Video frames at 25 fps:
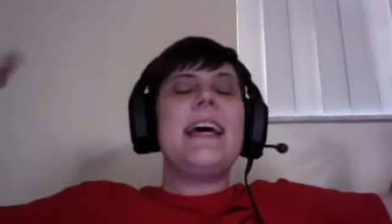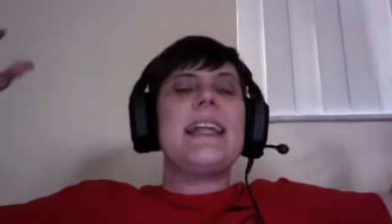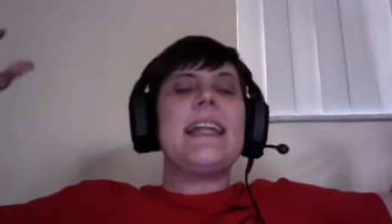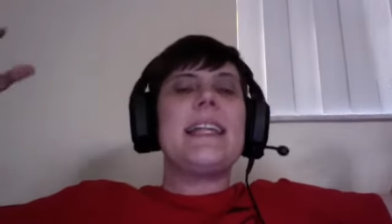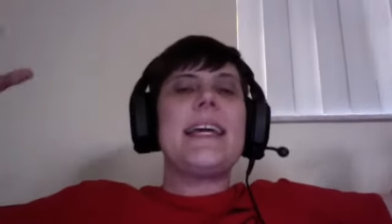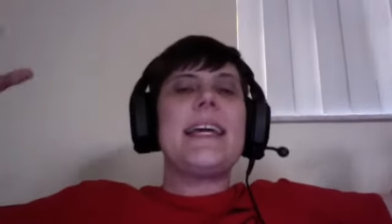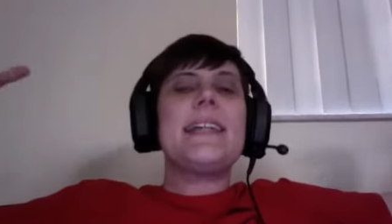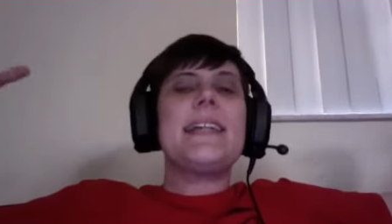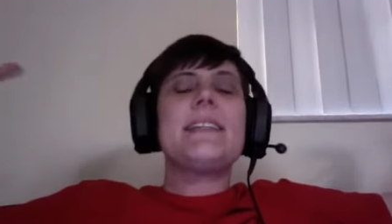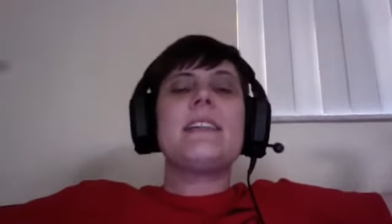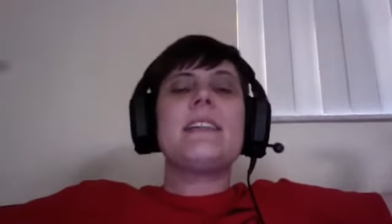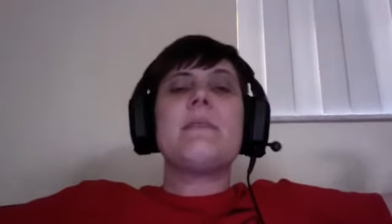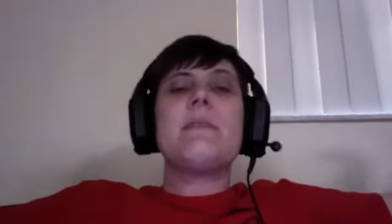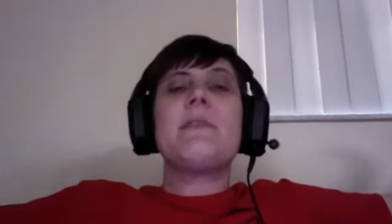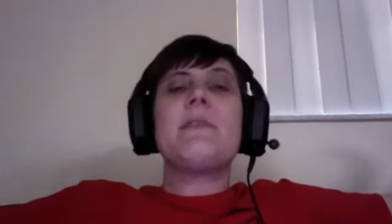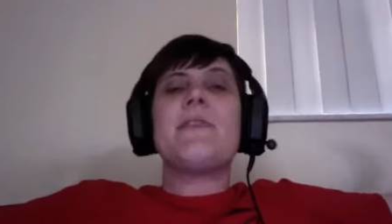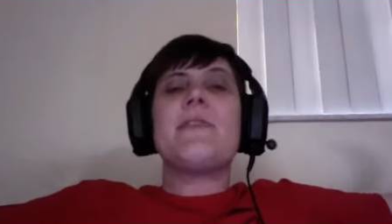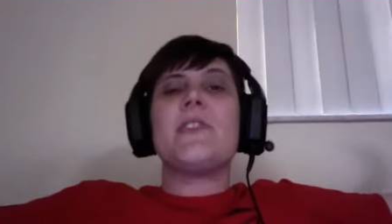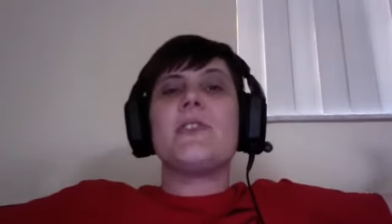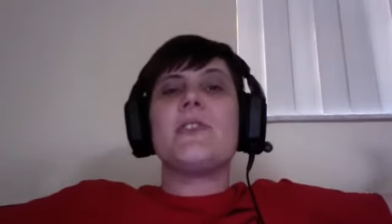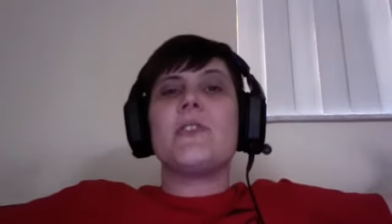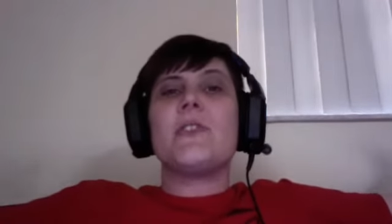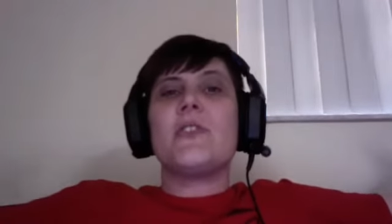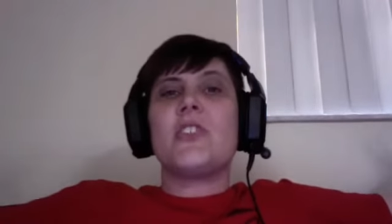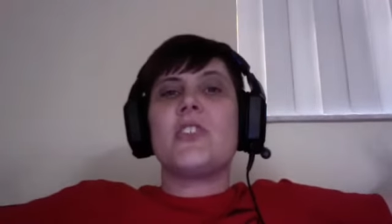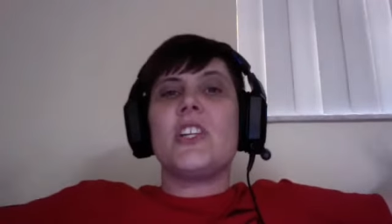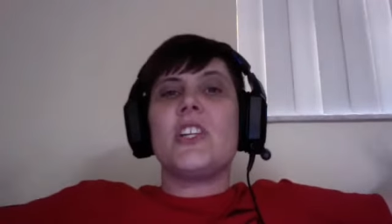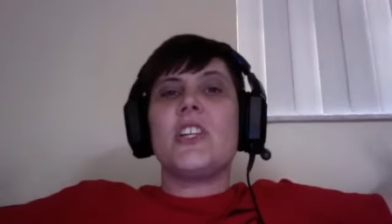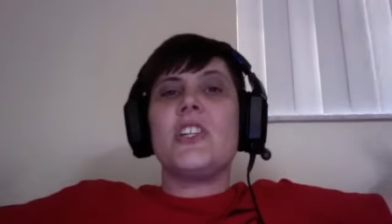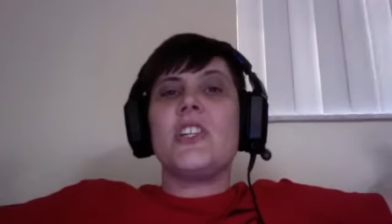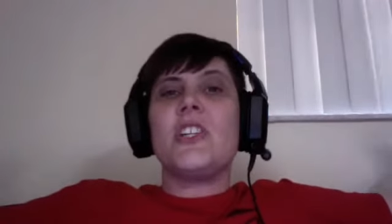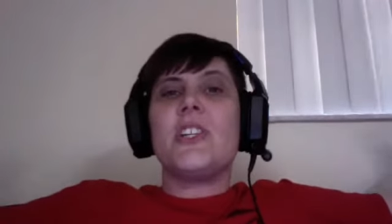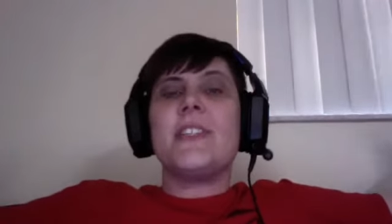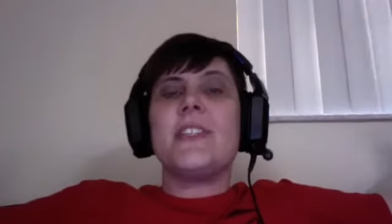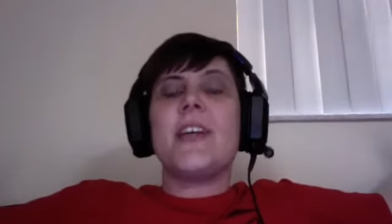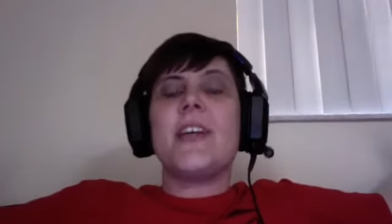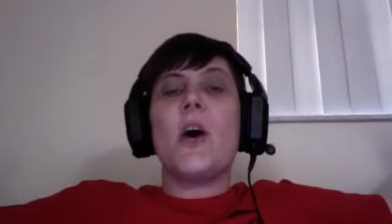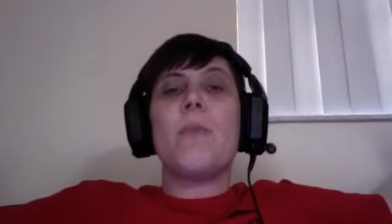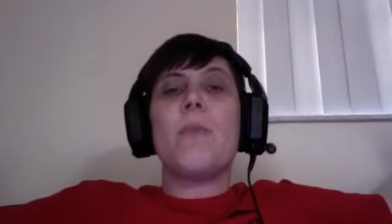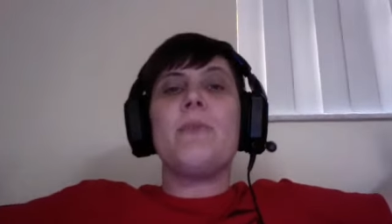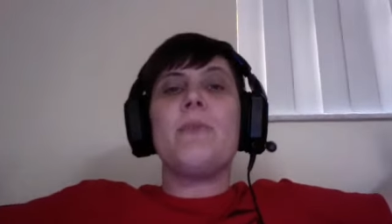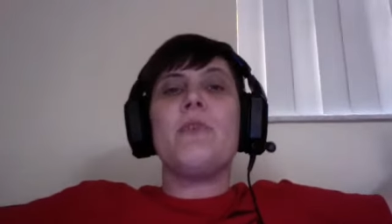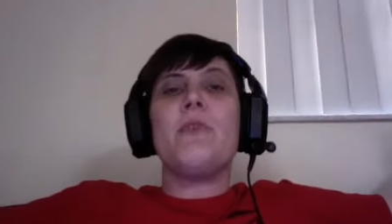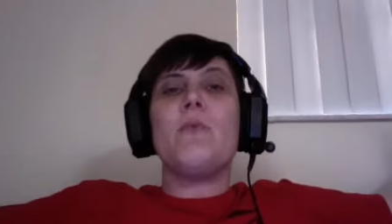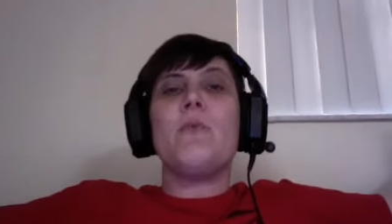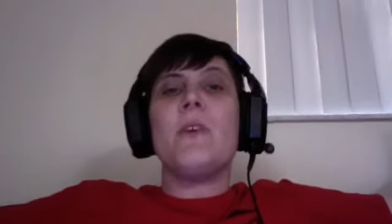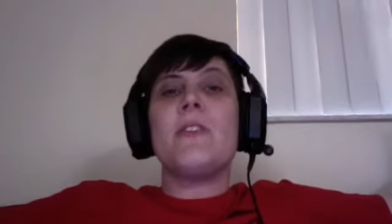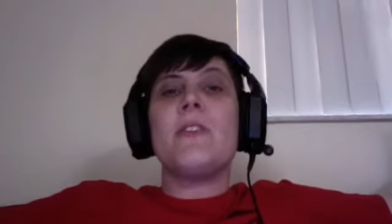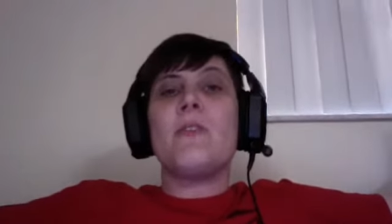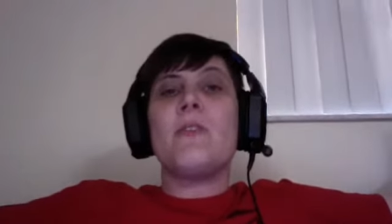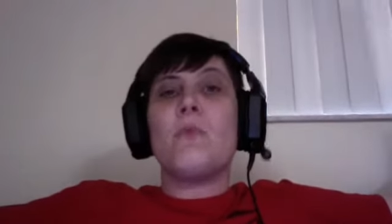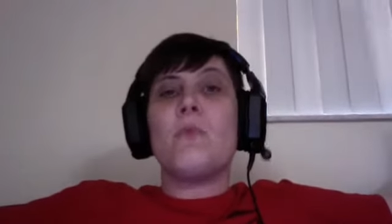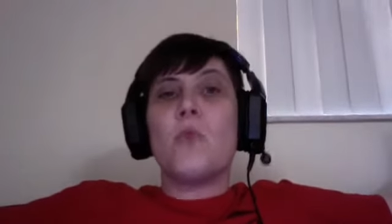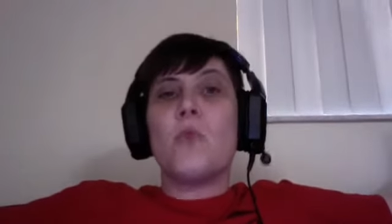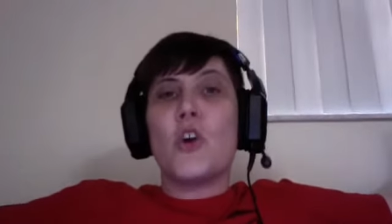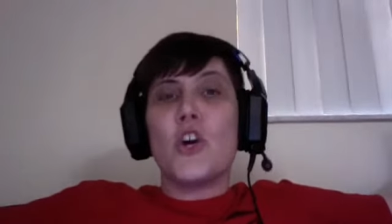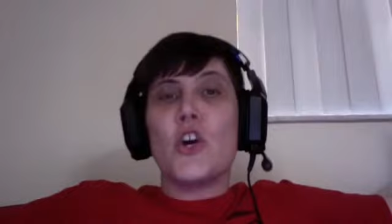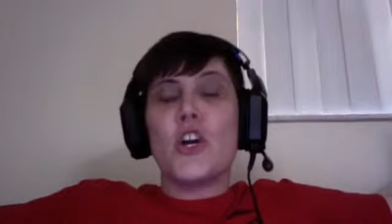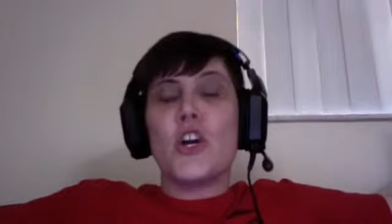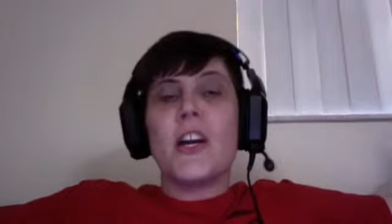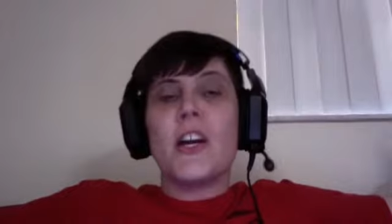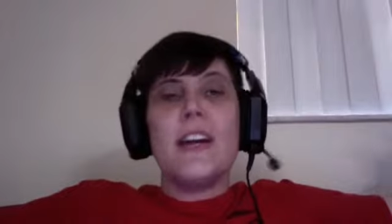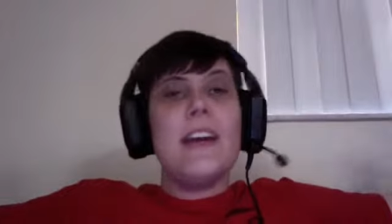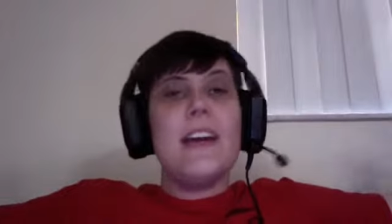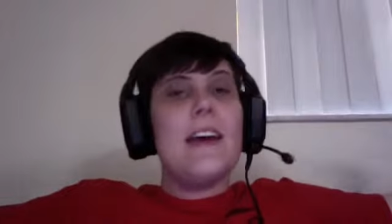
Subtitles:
let some of the search engines help you with the work.